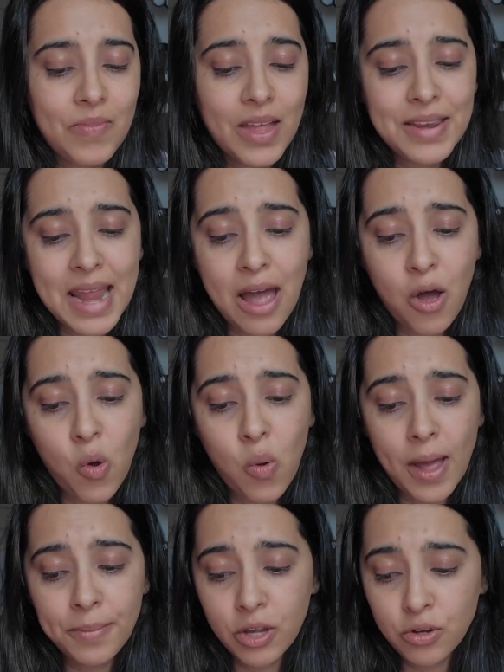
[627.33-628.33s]
Now,
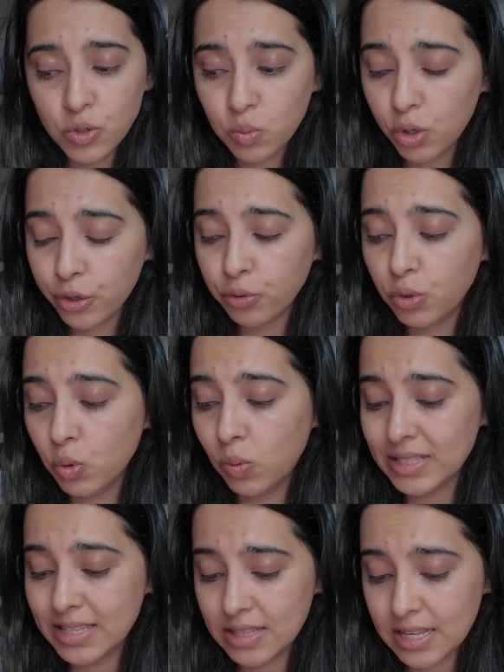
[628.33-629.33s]
I'm going to walk through
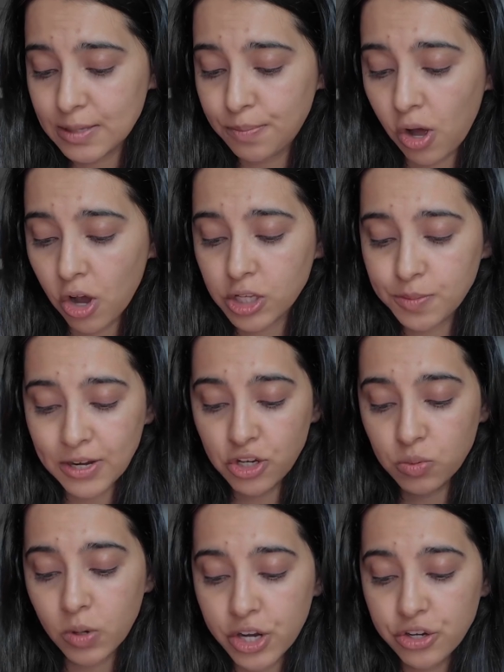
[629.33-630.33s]
what's in this box, but I
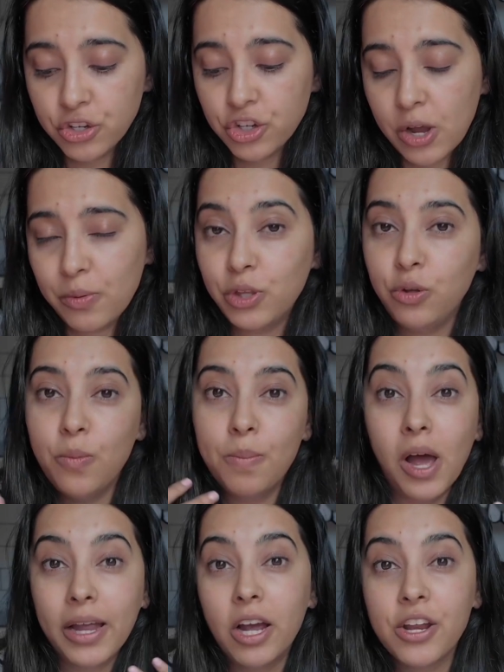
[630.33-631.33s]
just wanted to share with you
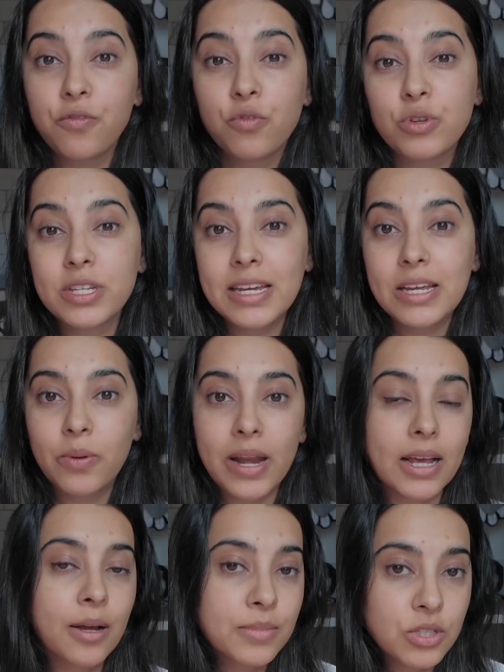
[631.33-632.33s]
my kind of routine when
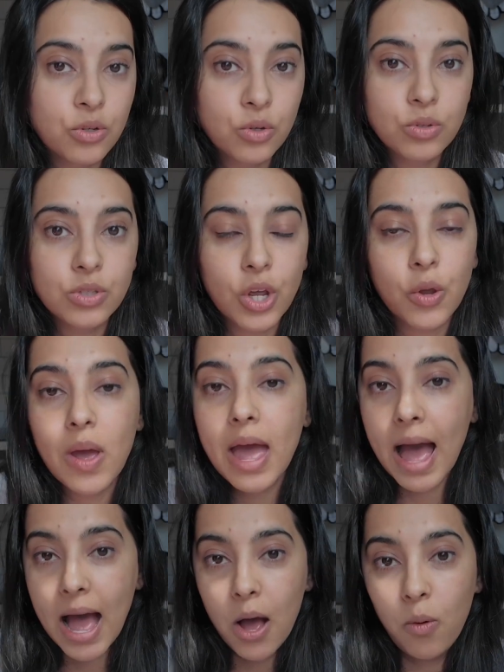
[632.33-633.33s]
it comes to Gousto,
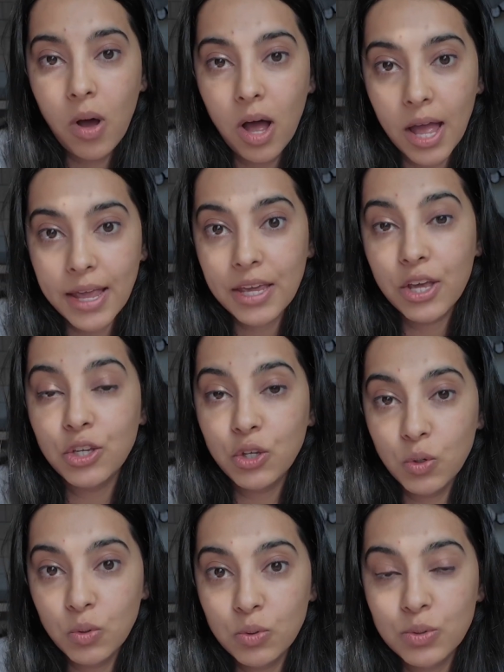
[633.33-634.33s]
how I
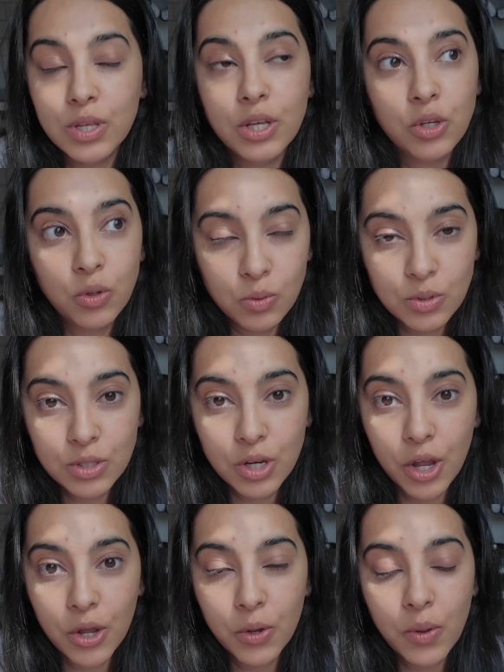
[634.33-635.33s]
use
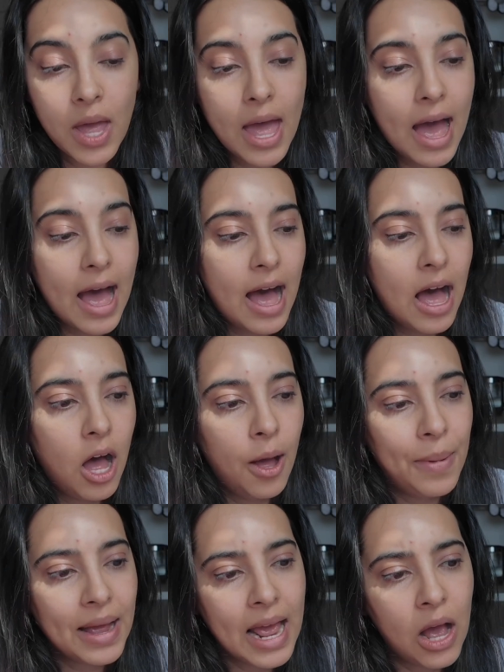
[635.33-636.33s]
Gousto,
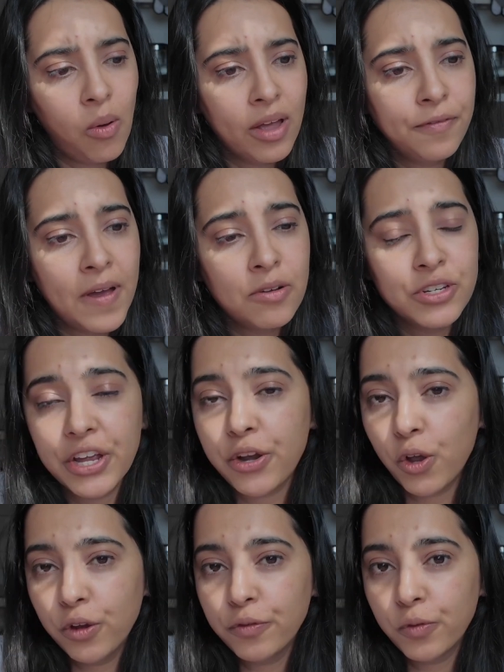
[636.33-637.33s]
and how I found it.
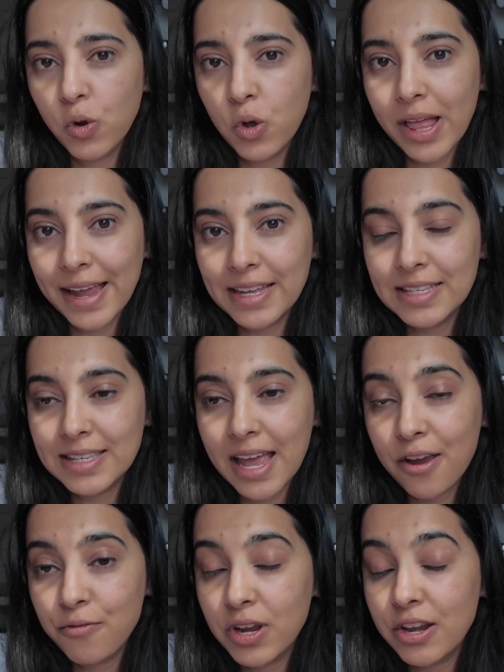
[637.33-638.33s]
And overall, I can say
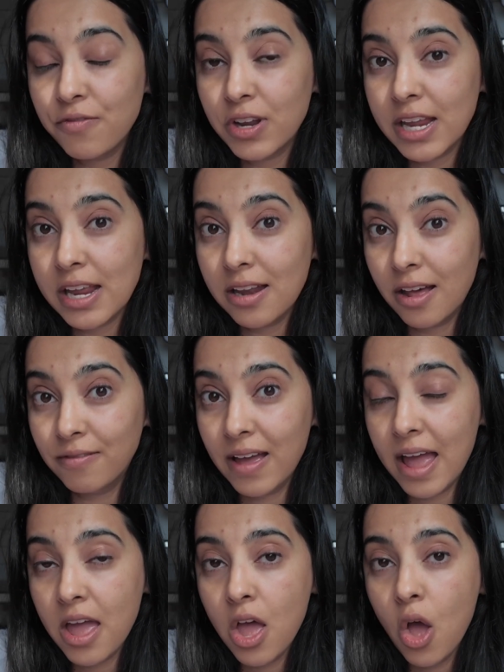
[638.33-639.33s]
I really, really love it.